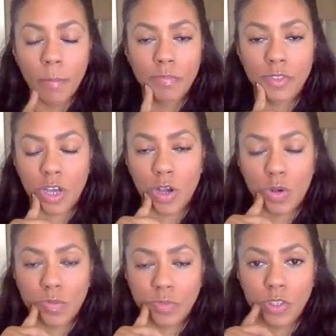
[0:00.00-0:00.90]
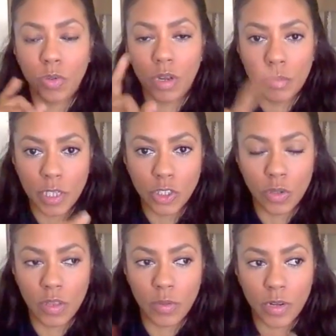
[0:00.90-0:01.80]
So you want to make
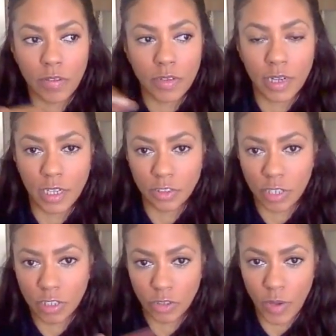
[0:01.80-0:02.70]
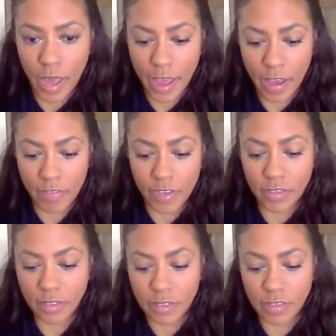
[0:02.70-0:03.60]
sure that whatever contract you have,
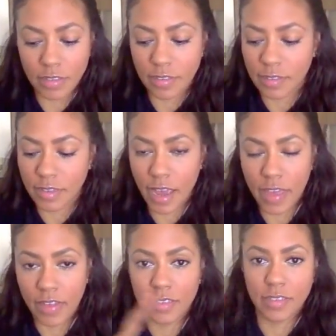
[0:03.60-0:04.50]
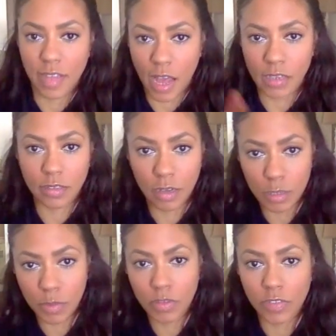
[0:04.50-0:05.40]
it doesn't say that it's not
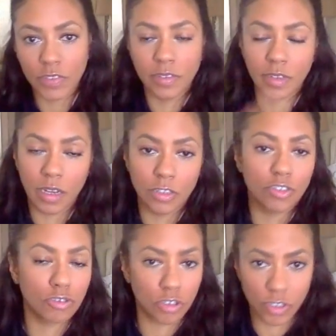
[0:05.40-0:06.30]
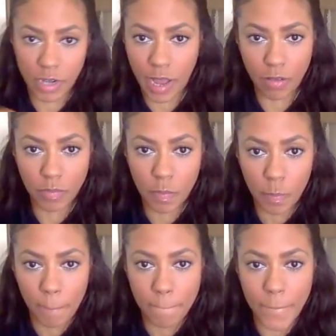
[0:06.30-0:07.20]
assignable, and if it does, cross it out.
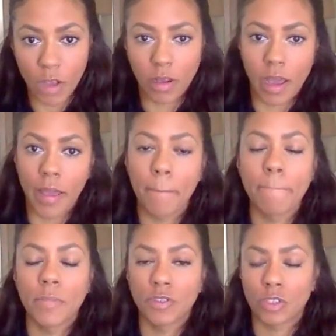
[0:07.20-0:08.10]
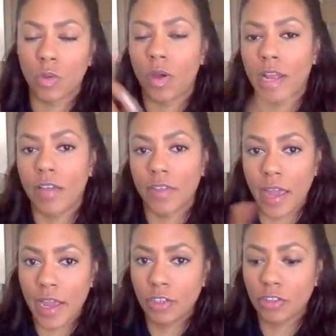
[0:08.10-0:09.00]
Okay? So you want to have your
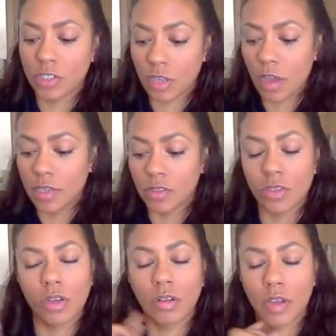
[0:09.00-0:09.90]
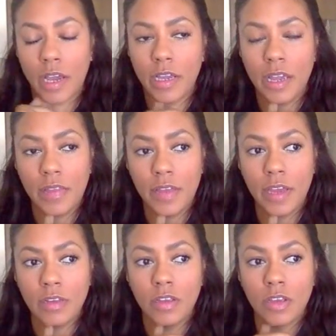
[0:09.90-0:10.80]
and or assigns. Okay? And
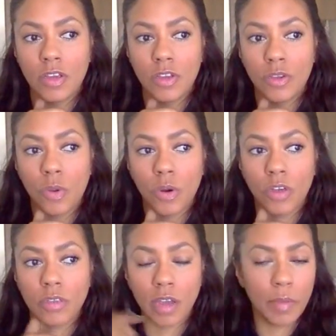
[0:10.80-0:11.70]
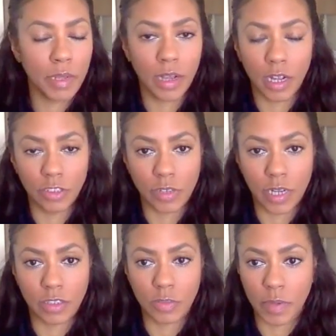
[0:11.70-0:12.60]
then your assignment
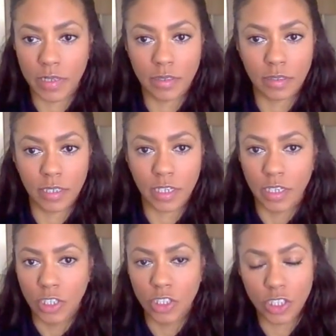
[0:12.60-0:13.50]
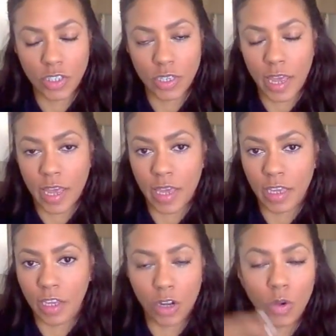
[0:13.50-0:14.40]
contract is basically just
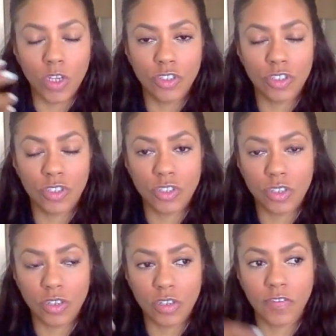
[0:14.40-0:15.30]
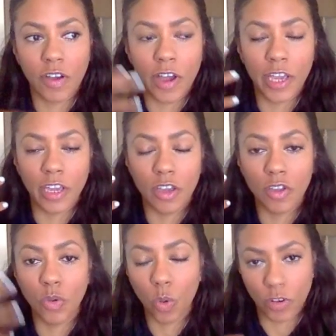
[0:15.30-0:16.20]
saying, you know, is solidifying
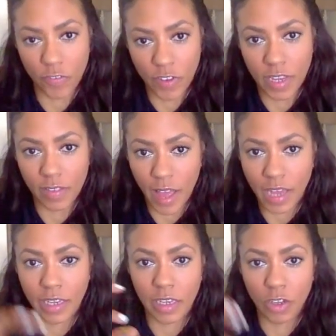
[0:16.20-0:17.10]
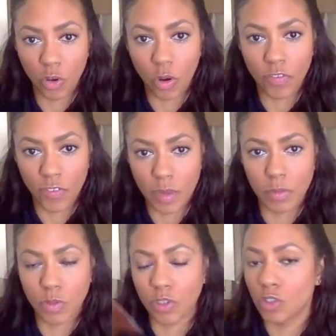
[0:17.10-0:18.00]
your fee, locking in your
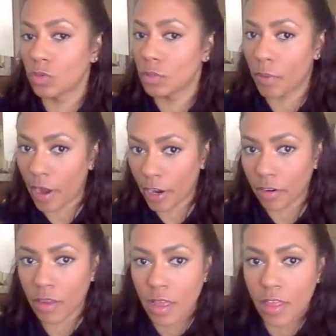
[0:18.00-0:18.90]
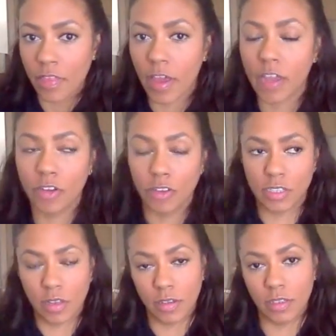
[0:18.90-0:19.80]
fee between you and the buyer, that
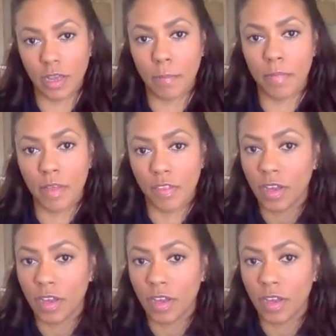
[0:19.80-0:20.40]
you're selling them the